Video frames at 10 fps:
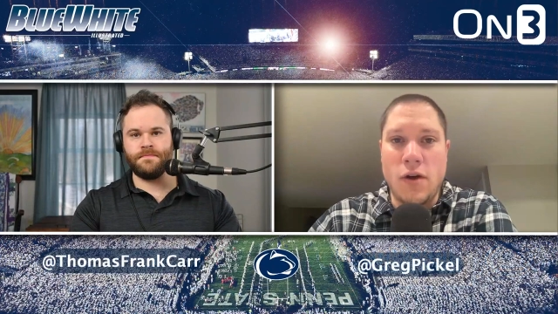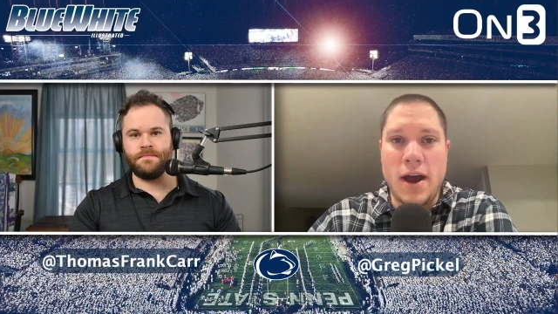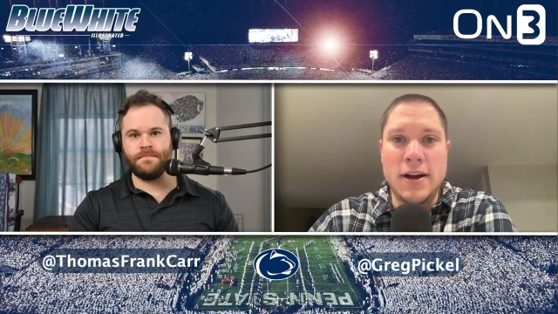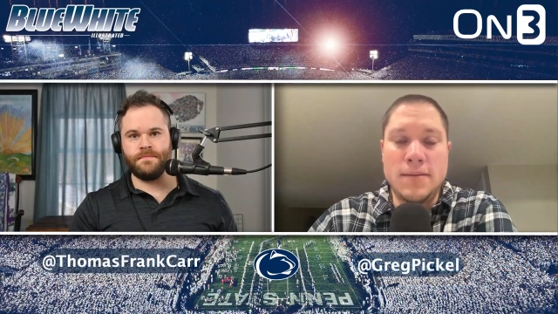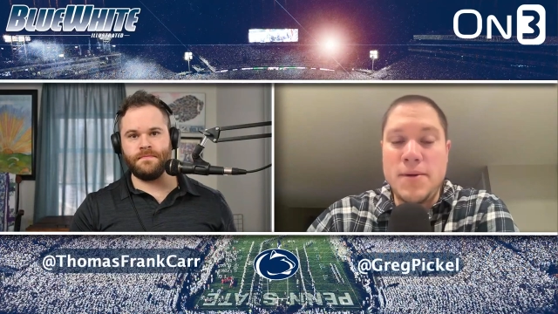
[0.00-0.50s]

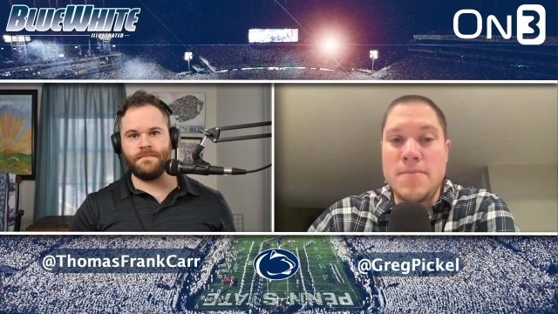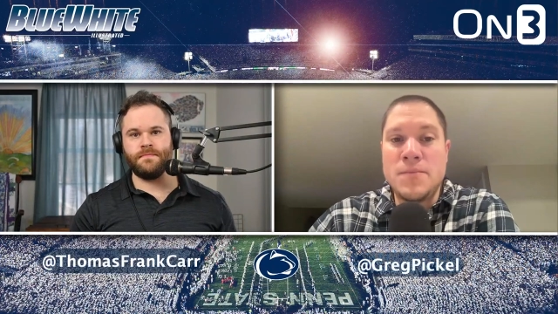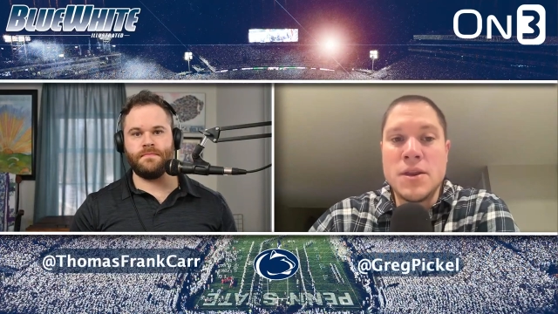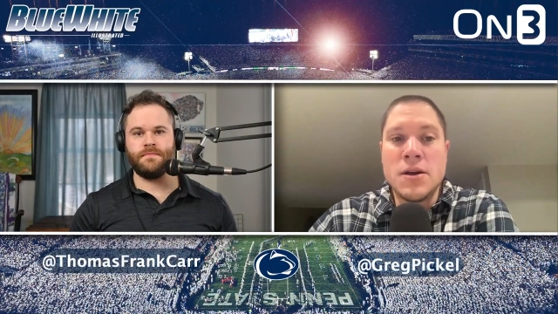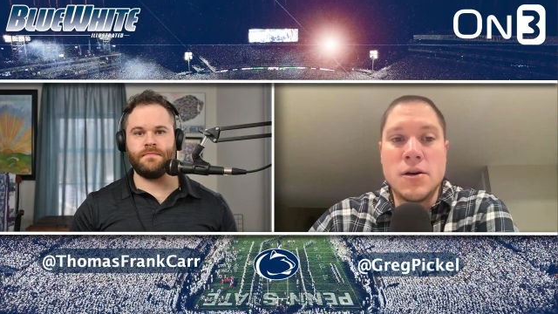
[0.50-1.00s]
Speaker 1: lineup. And
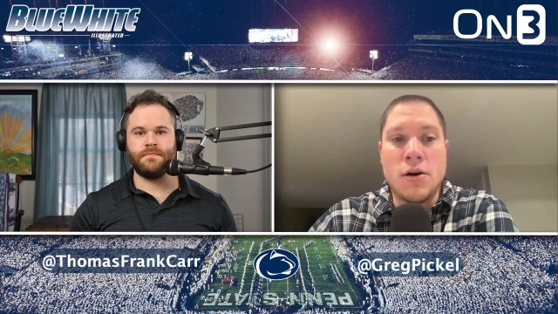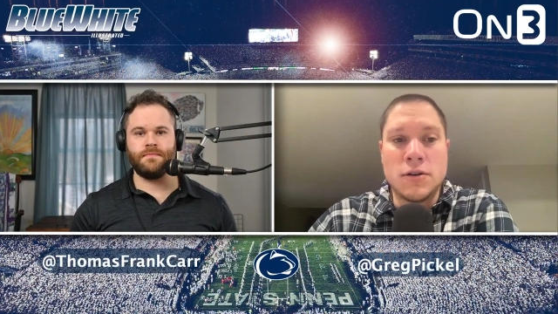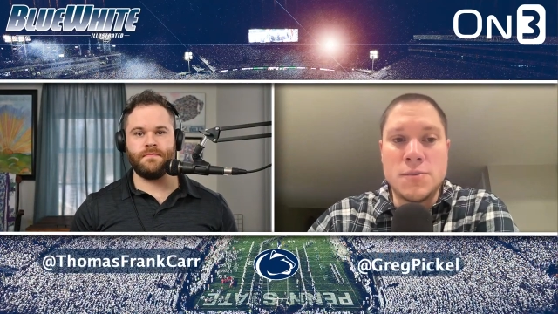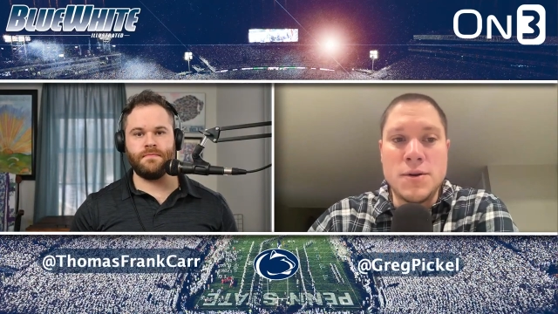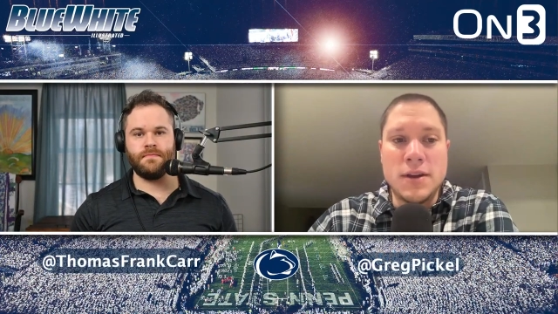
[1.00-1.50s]

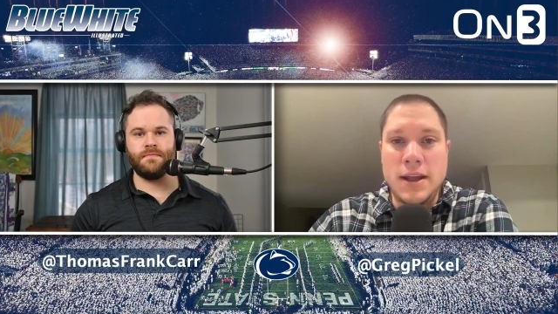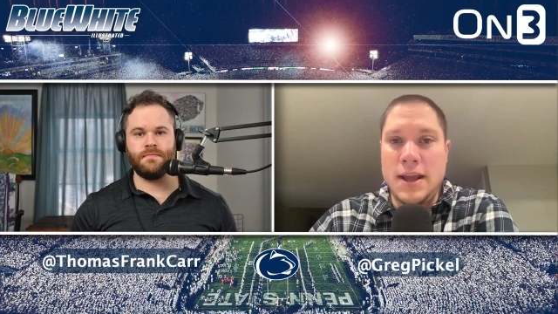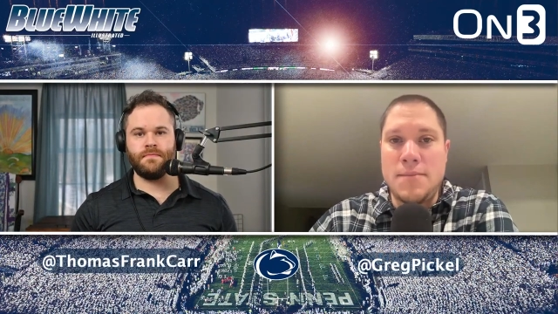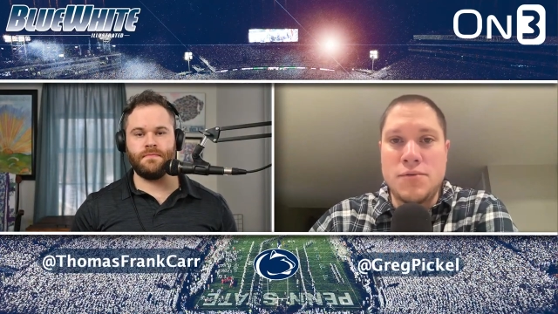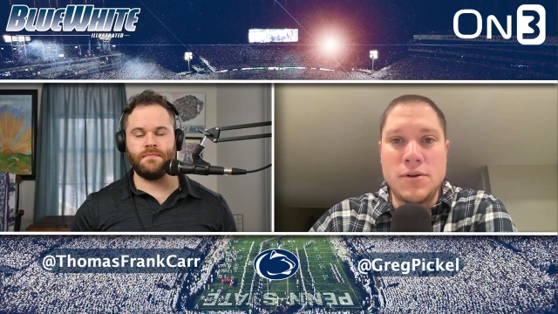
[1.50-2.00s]
ultimately,
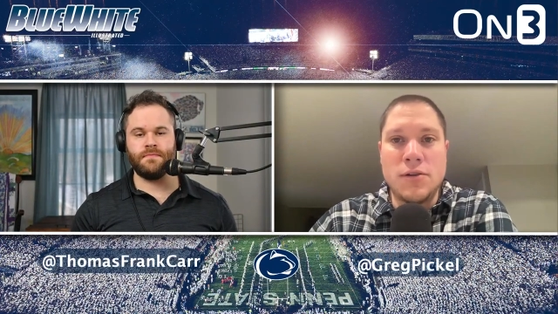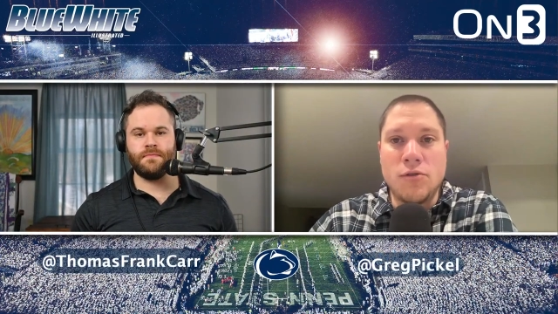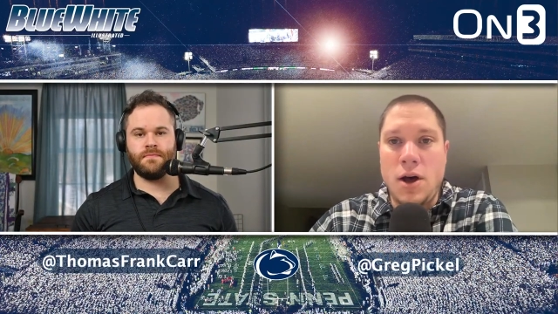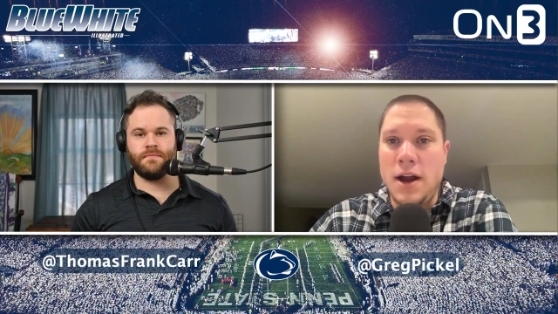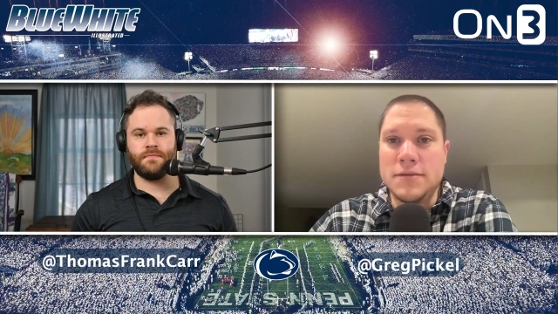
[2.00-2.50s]
they put a
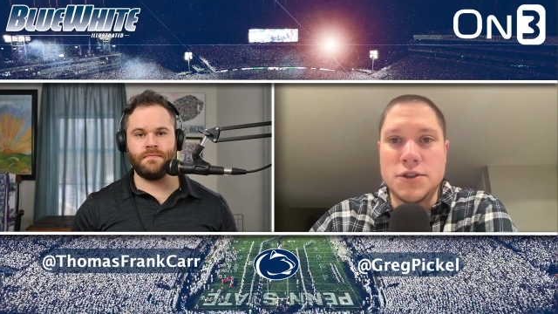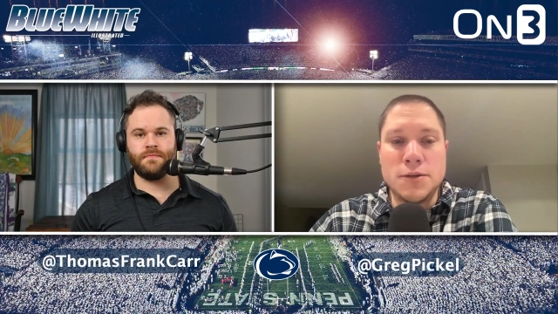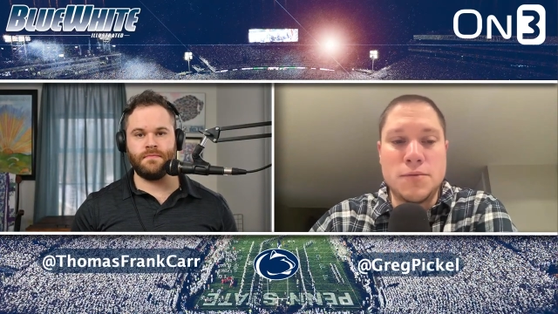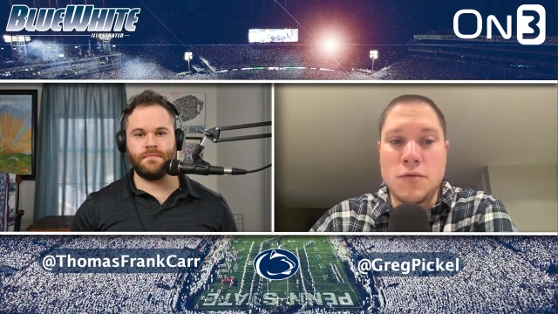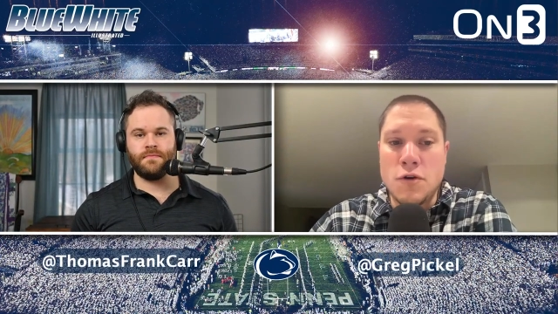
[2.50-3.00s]
lot of
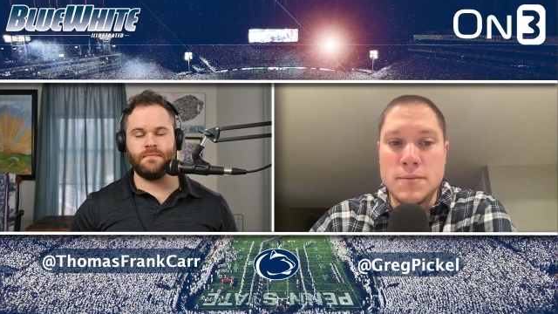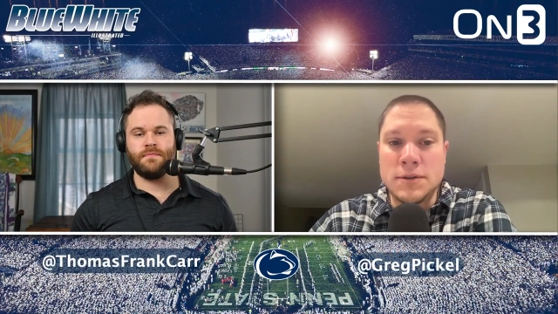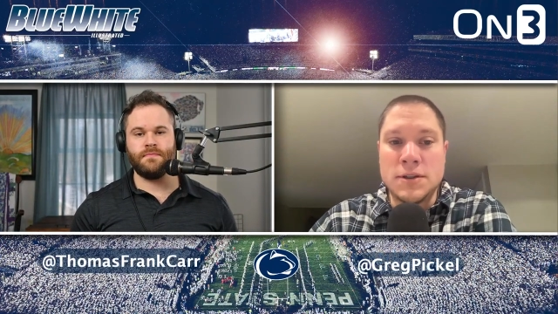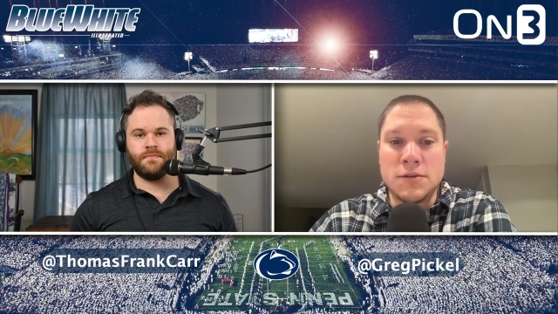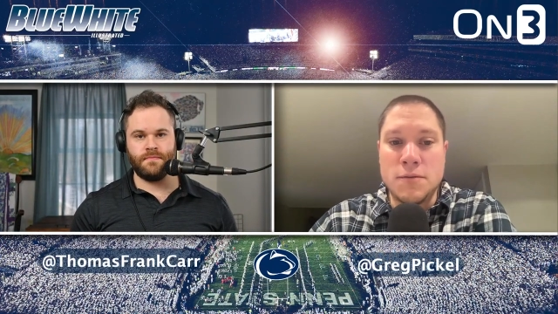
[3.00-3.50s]
good
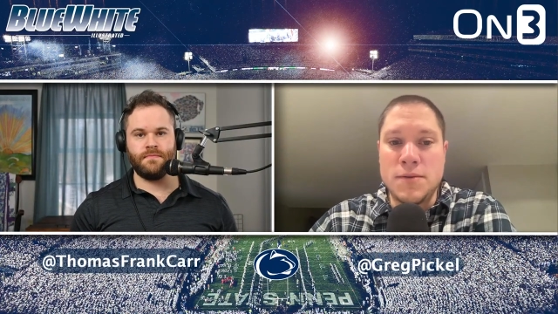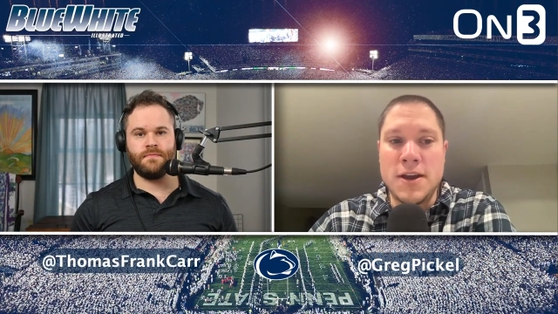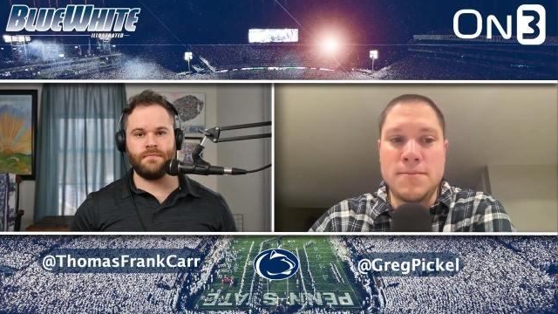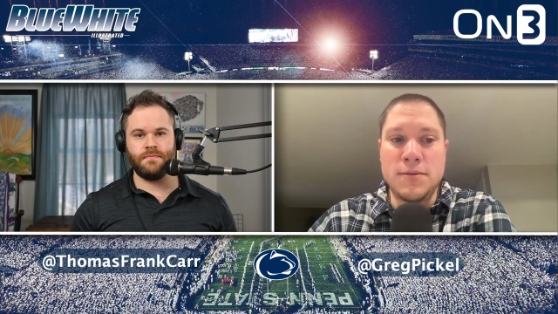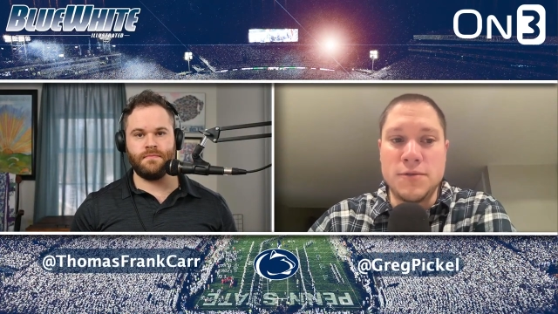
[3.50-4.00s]
performances on paper,